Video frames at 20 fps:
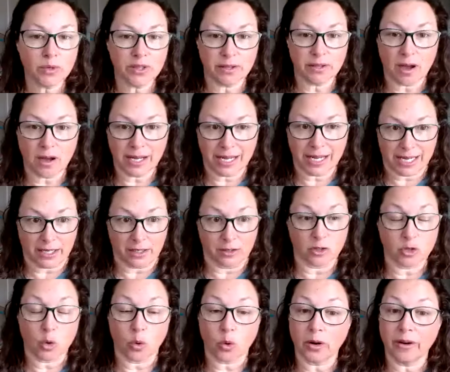with young
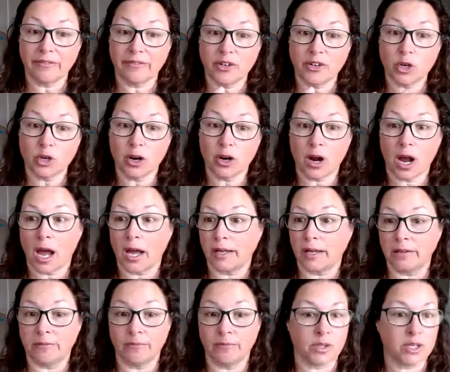kids, or if you're
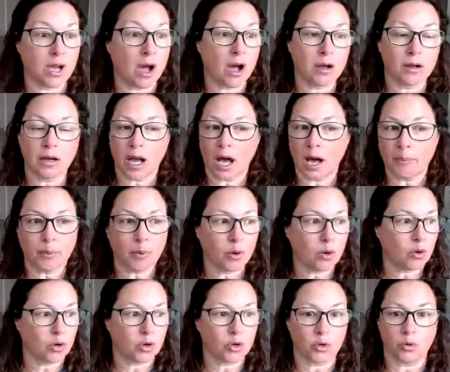a young
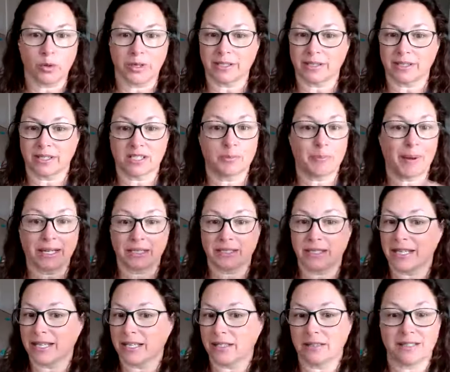couple who is
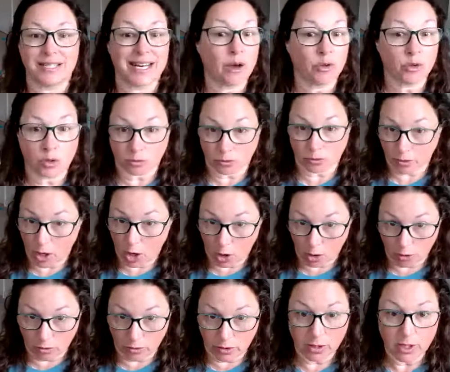expecting kids down the
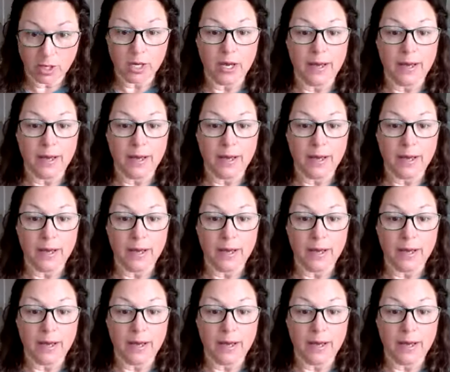road,